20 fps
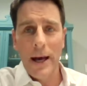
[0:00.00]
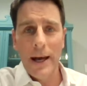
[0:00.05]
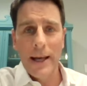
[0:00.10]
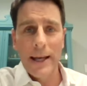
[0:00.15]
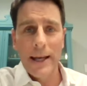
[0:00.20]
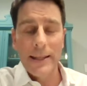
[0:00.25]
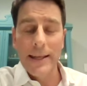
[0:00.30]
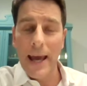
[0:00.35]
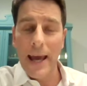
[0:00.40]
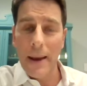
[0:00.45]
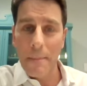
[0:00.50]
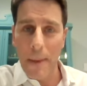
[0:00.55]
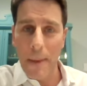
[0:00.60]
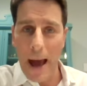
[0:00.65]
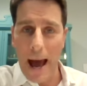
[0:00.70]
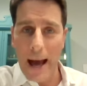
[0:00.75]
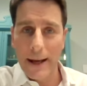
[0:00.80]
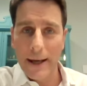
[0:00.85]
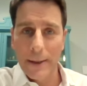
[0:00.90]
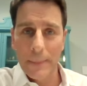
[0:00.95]
it came
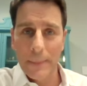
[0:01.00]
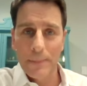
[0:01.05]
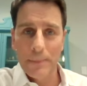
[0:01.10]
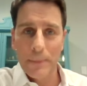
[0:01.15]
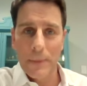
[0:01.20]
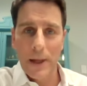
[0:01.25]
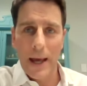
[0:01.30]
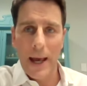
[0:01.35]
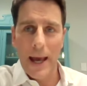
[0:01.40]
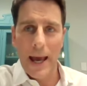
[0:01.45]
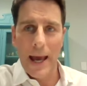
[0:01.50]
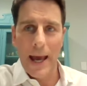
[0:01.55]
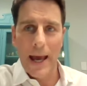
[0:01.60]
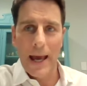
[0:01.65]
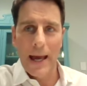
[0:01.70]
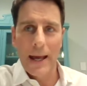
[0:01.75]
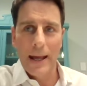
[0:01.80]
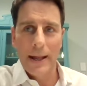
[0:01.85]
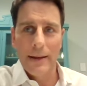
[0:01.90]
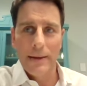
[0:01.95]
back.
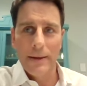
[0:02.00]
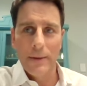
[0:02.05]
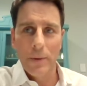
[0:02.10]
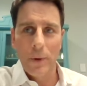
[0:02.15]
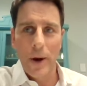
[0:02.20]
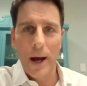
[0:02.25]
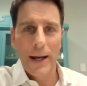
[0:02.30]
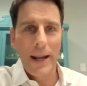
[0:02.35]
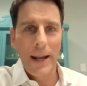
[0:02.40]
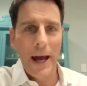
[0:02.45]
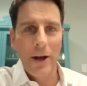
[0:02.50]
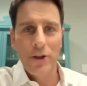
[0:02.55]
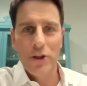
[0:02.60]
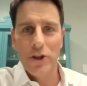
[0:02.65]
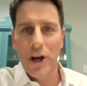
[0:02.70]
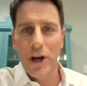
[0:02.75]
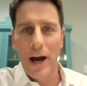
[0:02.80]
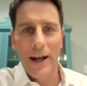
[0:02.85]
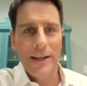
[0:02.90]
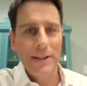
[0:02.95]
And right now,
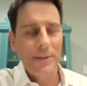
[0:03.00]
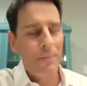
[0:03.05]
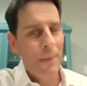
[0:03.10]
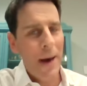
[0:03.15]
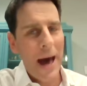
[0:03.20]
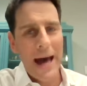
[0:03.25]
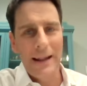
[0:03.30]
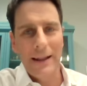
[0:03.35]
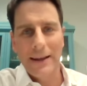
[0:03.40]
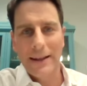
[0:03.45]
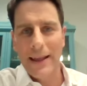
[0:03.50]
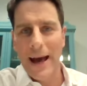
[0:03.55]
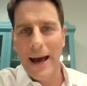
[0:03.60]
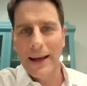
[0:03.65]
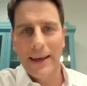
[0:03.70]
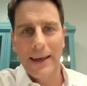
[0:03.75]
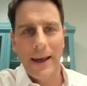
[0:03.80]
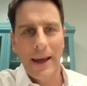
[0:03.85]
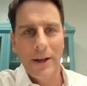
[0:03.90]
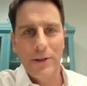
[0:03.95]
John is battling
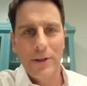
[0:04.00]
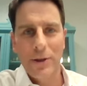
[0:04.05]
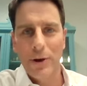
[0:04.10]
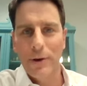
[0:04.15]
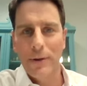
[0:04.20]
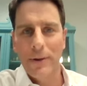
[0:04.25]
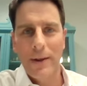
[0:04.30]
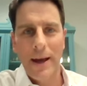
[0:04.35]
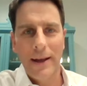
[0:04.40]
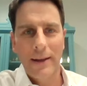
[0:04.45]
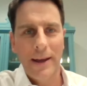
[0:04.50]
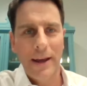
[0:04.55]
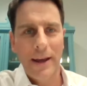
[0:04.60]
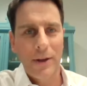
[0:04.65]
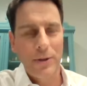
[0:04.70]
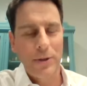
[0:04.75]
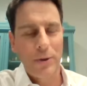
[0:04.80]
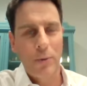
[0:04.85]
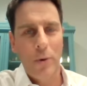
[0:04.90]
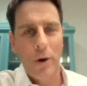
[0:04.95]
that cancer, and that
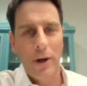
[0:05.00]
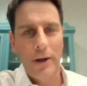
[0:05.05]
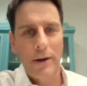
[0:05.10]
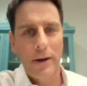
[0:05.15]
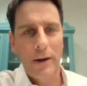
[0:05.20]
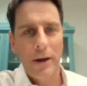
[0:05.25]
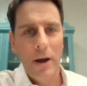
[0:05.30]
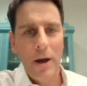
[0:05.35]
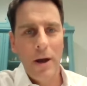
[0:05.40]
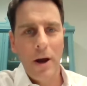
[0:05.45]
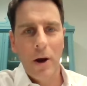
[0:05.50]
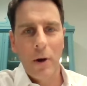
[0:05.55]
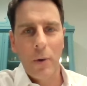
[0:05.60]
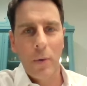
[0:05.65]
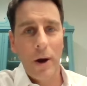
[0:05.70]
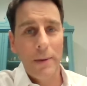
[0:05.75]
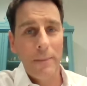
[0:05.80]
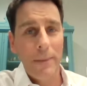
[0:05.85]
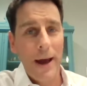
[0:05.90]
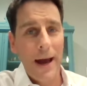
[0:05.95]
cancer wanted a
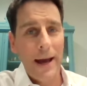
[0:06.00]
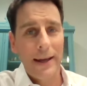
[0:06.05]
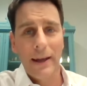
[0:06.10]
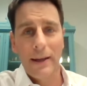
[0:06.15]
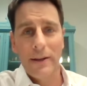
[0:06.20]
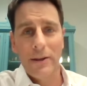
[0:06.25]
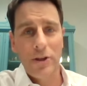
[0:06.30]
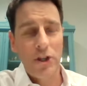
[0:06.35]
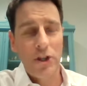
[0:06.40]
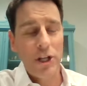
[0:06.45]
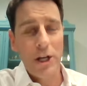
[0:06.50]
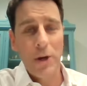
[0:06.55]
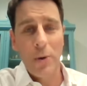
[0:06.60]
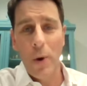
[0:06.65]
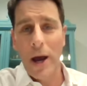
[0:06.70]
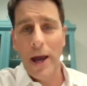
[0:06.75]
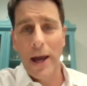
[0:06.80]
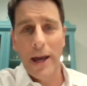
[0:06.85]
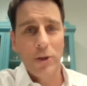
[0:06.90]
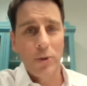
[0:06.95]
run back, and
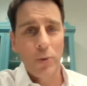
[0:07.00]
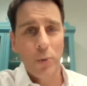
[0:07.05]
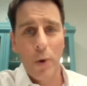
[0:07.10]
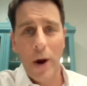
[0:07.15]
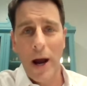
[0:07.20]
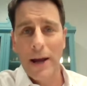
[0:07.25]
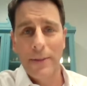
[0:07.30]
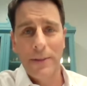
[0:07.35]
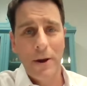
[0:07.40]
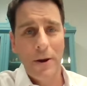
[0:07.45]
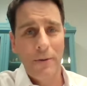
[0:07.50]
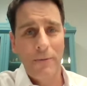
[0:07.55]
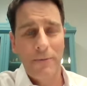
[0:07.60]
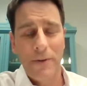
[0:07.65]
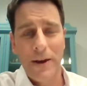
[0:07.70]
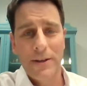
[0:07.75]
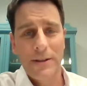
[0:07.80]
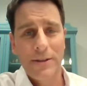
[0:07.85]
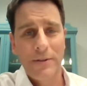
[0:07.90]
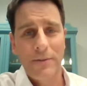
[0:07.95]
G-Way is right there
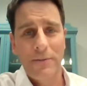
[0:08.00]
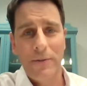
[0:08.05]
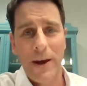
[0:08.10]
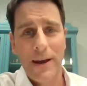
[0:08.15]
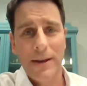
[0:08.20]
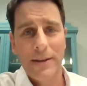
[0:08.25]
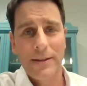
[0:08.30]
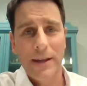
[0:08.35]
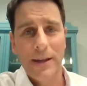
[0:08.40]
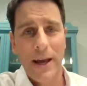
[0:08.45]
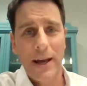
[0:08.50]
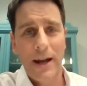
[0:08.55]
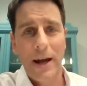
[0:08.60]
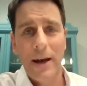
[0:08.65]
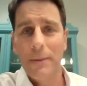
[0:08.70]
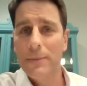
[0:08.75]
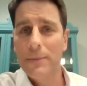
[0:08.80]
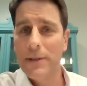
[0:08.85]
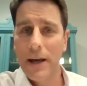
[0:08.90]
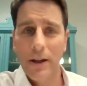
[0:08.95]
face to face. And
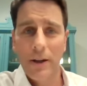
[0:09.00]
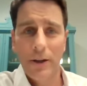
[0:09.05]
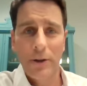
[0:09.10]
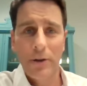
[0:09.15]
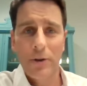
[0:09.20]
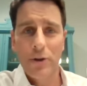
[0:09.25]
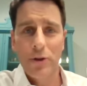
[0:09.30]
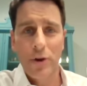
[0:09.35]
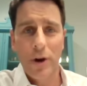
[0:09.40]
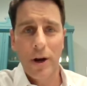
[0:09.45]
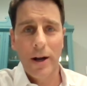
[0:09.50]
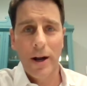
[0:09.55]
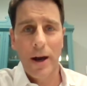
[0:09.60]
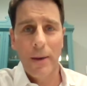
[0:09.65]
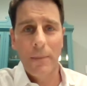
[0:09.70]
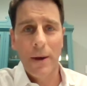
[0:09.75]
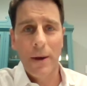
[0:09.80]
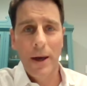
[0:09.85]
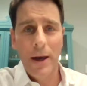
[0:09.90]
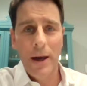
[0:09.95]
I'm telling you straight
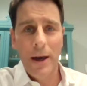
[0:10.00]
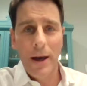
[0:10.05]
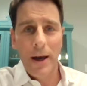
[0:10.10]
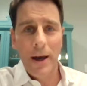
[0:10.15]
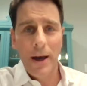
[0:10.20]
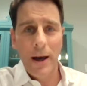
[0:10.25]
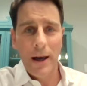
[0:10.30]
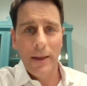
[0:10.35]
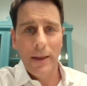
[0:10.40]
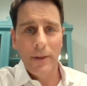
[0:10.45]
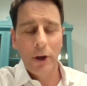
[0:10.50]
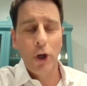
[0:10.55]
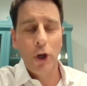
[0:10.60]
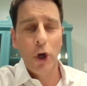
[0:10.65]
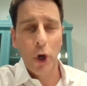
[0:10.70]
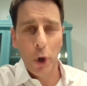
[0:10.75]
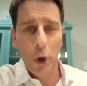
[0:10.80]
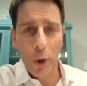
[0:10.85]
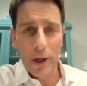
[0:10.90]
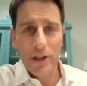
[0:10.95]
up, the
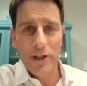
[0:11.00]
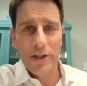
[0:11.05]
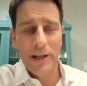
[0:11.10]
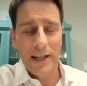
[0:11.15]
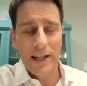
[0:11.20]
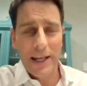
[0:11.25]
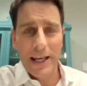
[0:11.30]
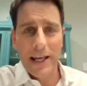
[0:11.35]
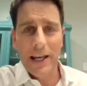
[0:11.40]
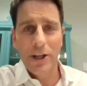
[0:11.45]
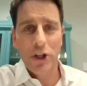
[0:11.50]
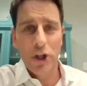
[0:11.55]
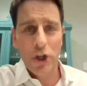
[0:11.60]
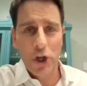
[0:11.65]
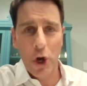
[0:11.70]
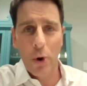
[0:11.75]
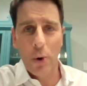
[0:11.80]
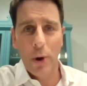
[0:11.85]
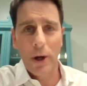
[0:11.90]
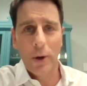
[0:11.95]
courage that he is
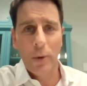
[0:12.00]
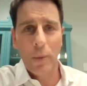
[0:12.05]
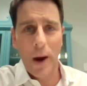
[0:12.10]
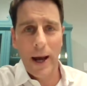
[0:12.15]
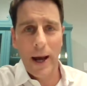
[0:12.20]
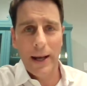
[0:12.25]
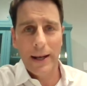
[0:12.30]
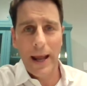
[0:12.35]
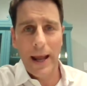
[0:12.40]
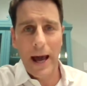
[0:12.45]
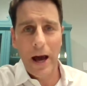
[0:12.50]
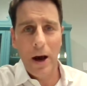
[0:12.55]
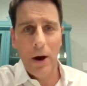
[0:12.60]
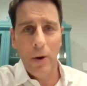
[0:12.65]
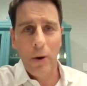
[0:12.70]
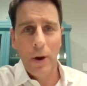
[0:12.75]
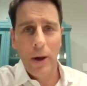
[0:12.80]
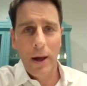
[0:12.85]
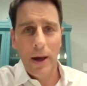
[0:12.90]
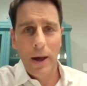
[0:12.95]
showing right now